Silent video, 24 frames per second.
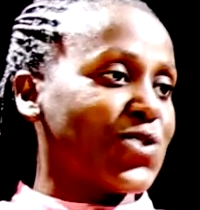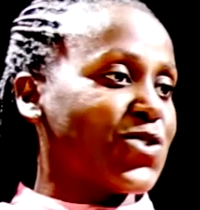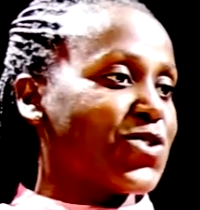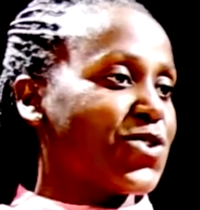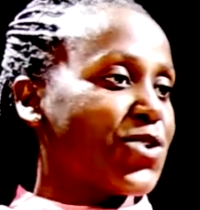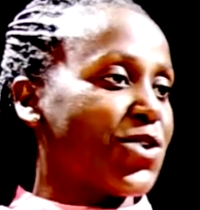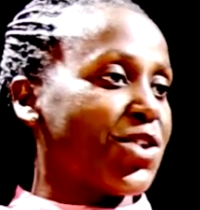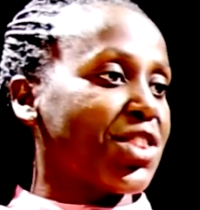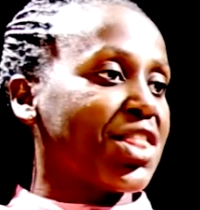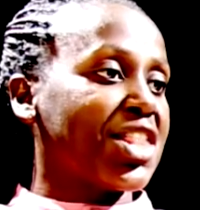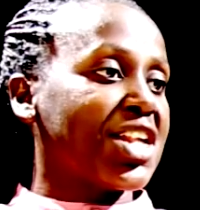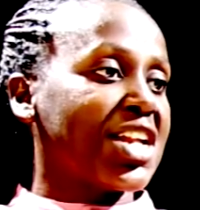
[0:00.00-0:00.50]

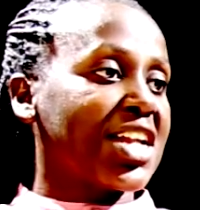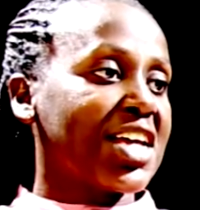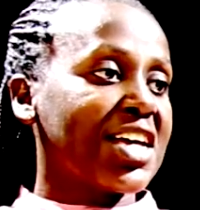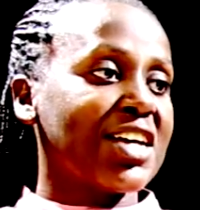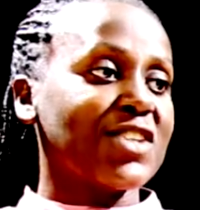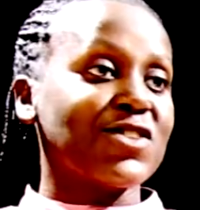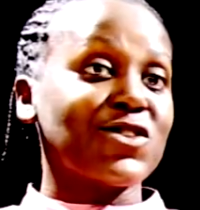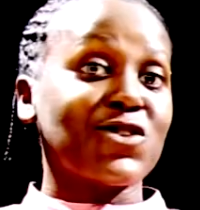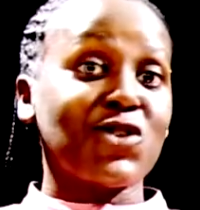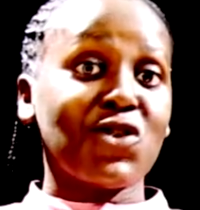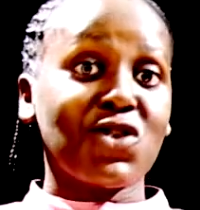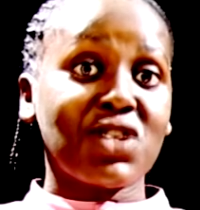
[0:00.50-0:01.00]
So 3
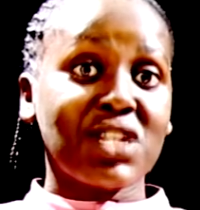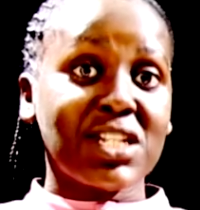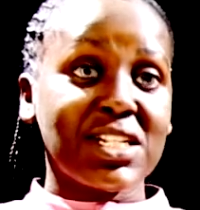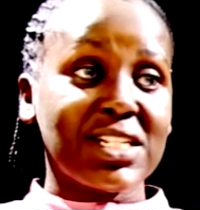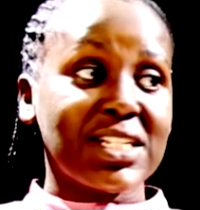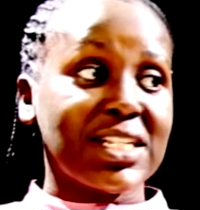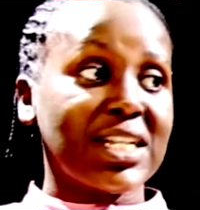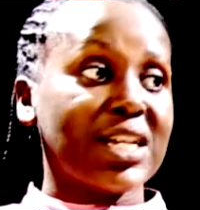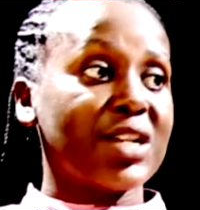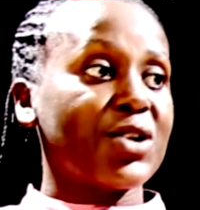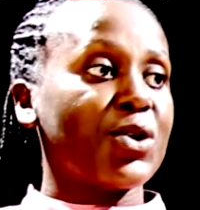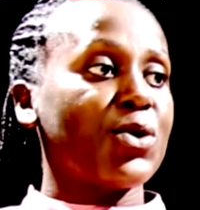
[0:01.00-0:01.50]
is not
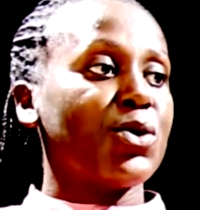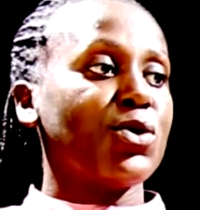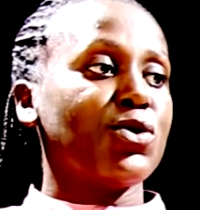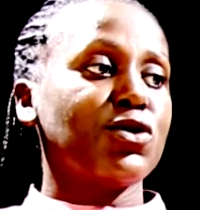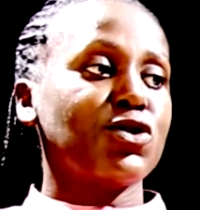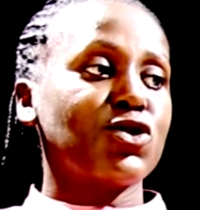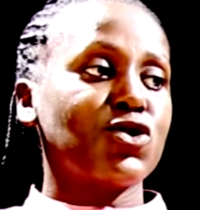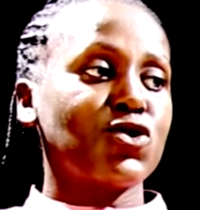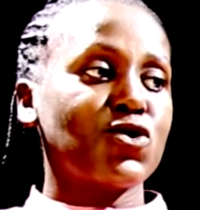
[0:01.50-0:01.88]
0,